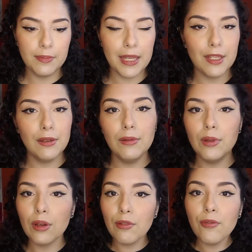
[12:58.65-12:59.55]
make you
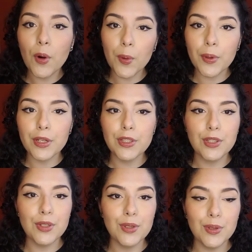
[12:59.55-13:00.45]
look forward
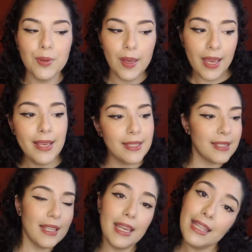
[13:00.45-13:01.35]
to
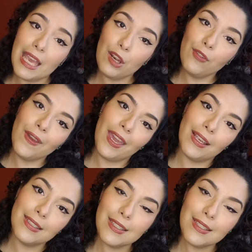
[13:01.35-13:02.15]
slaying that face.